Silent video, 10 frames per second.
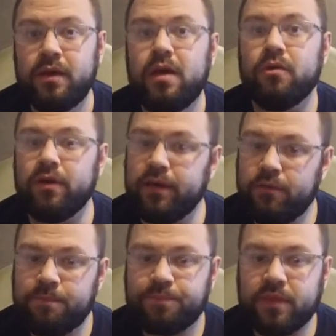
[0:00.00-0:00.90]

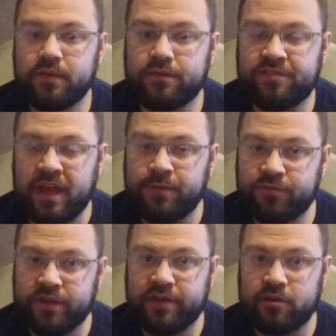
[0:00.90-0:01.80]
Well, same as
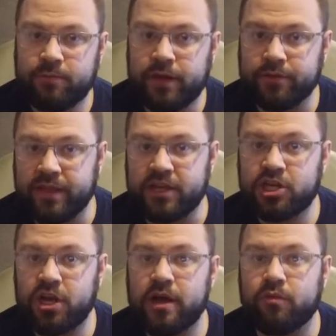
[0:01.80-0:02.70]
we talked about with that
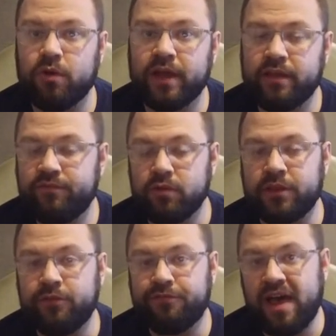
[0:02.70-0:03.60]
shock wave. When
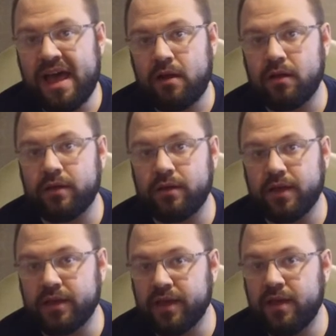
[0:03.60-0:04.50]
you fire a
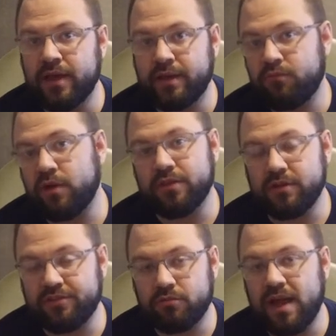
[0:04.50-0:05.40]
gun, whether
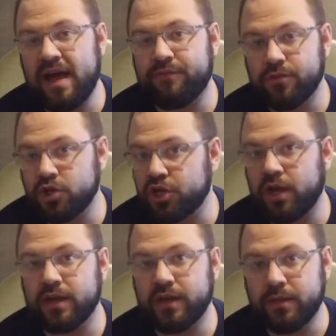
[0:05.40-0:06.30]
it's a rifle,
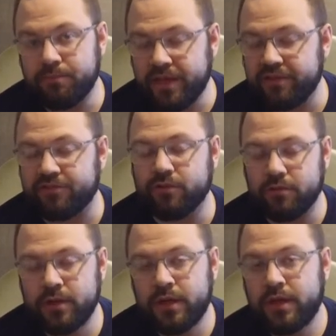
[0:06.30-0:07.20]
shotgun,
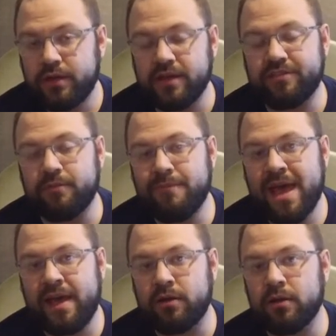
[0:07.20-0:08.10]
pistol, doesn't
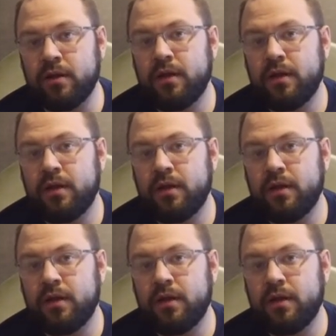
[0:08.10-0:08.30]
matter.